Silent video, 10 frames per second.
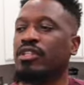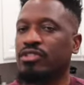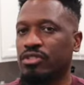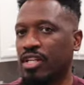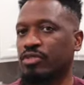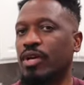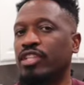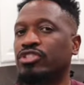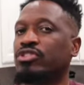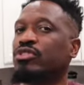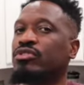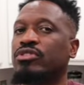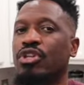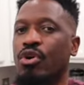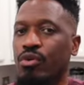So that's why I
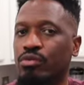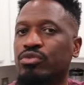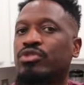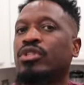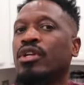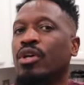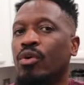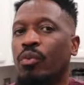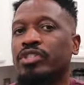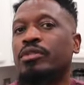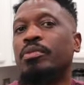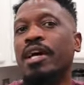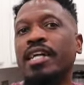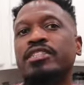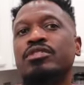chose which
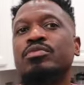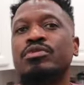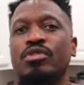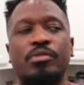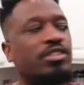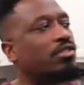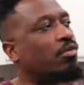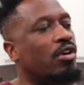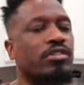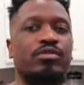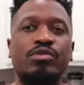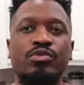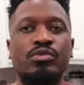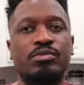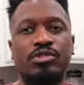appliances was going to be smart and
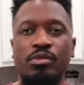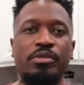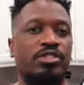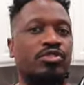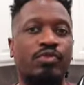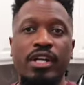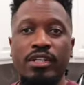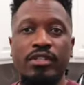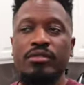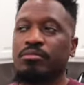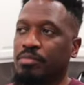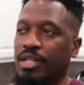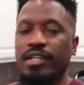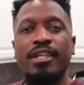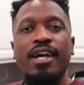which one was going to be just regular.
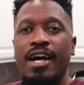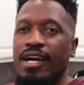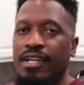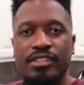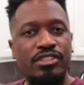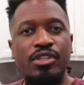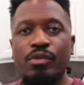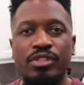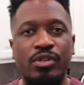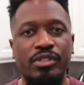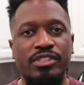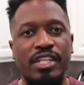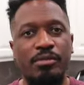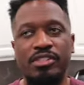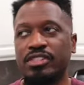But I still wanted to go to
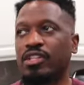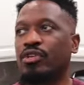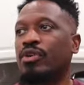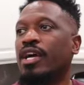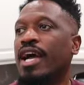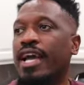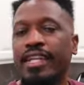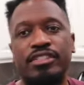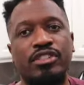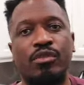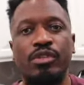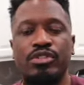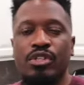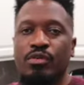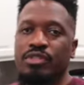stainless steel, and I still wanted
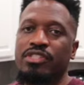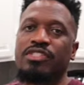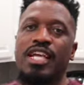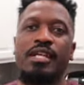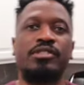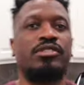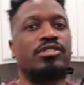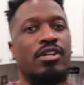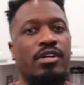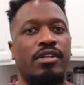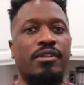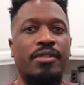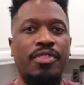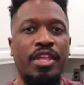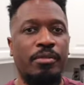to go with the Samsung
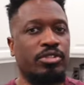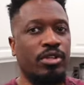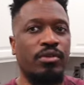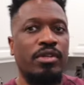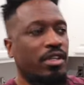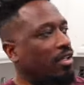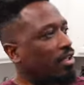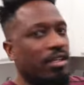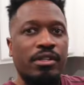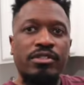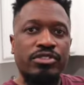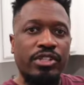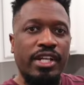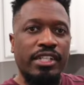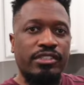theme. So I'll show
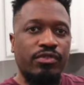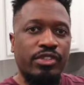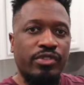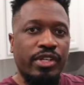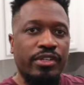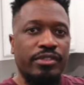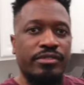you guys the refrigerator.